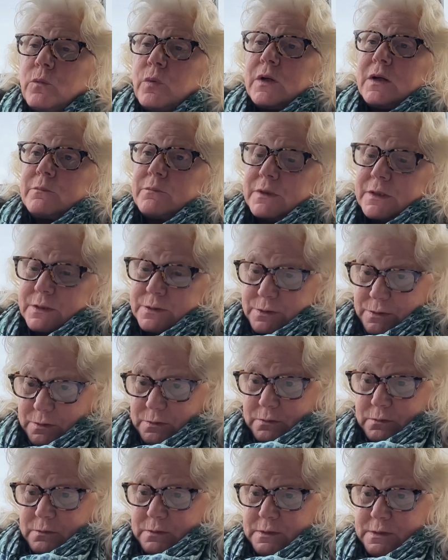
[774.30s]
what I'm going to do
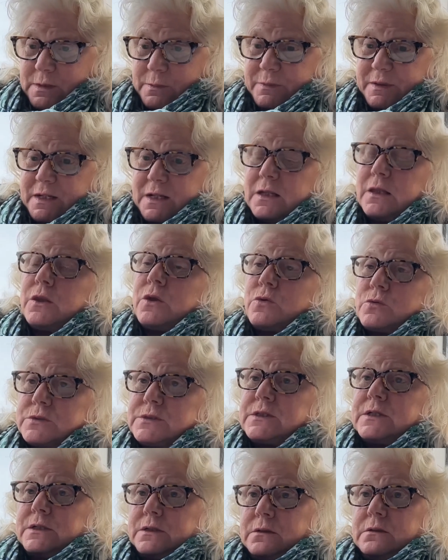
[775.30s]
is I'm going to close
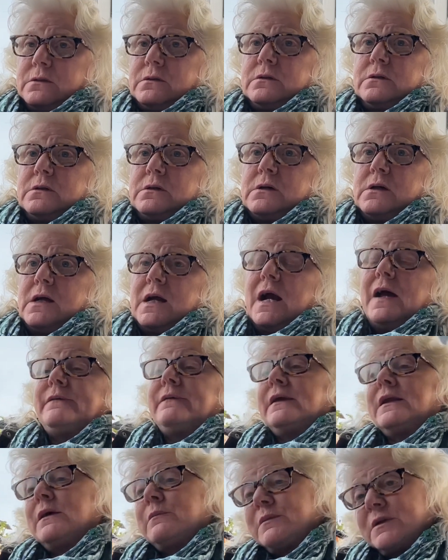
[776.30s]
here, and
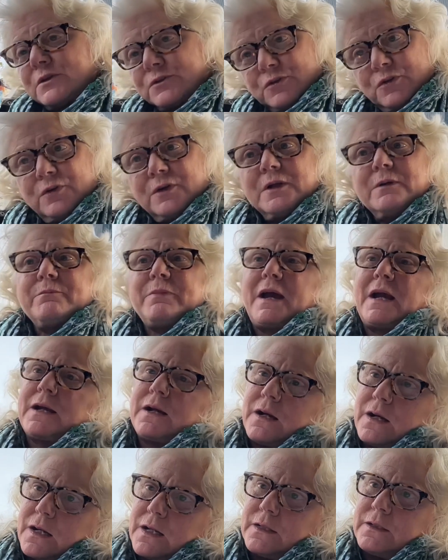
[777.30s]
then I'm going to turn it back
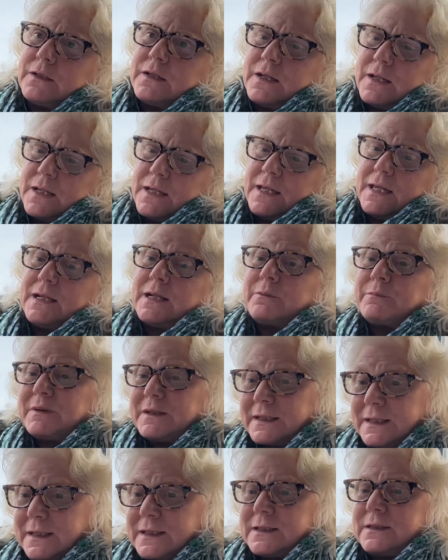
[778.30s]
on, and I'm going
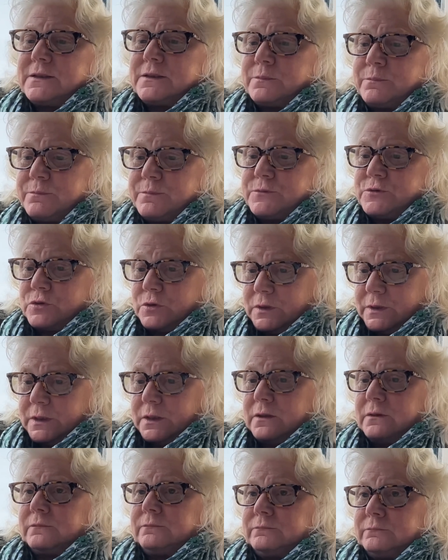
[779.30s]
to get into
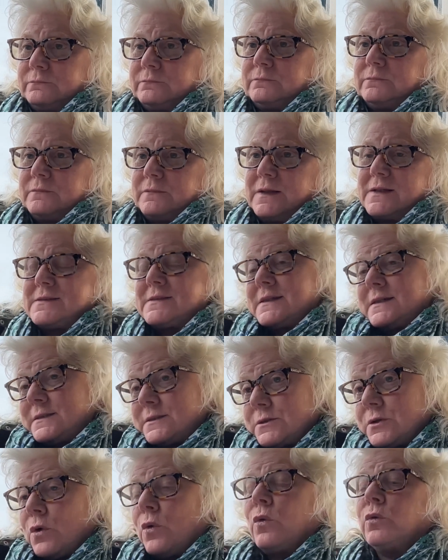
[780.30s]
Tullio, because he's
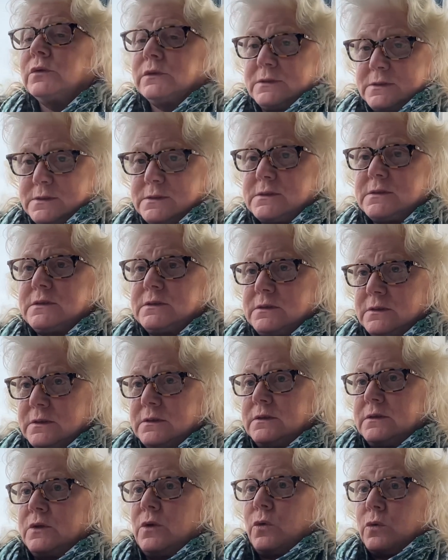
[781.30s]
the oldest,
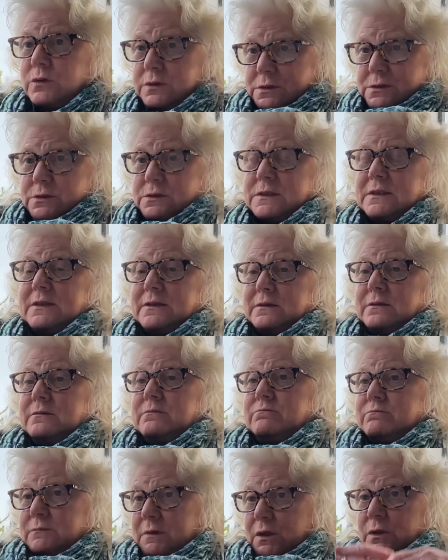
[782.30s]

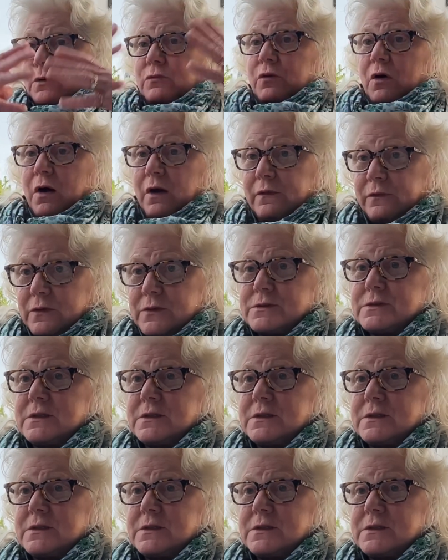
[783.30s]
of all those